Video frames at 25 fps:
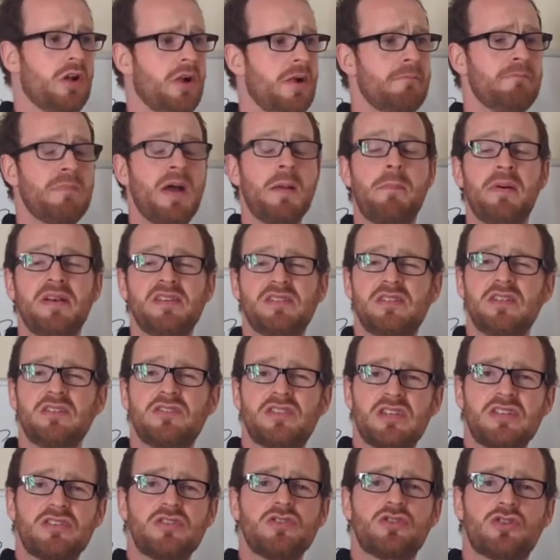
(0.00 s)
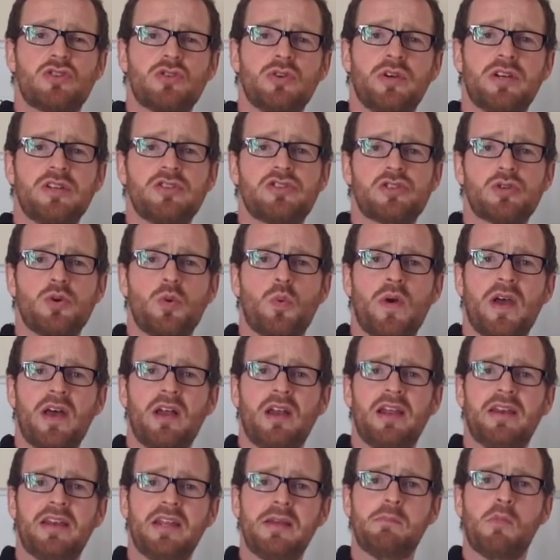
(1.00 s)
my business isn't doing so well
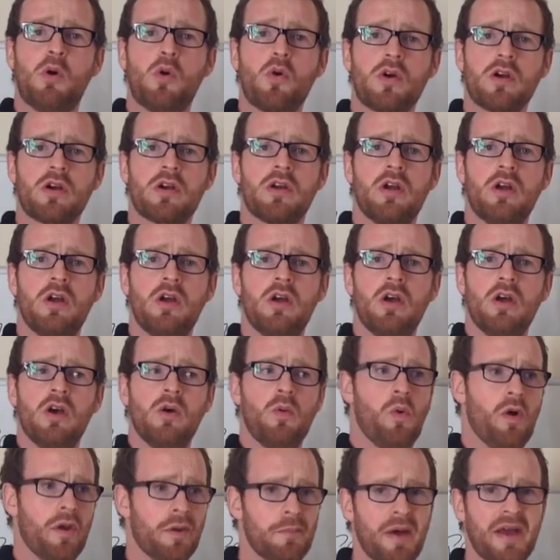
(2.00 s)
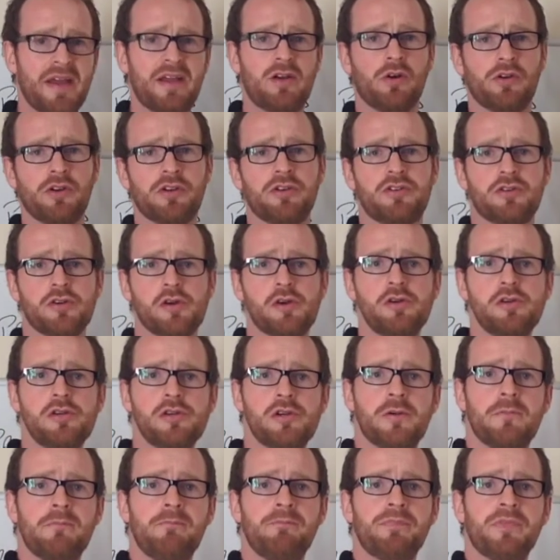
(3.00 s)
anymore. What am I going to do?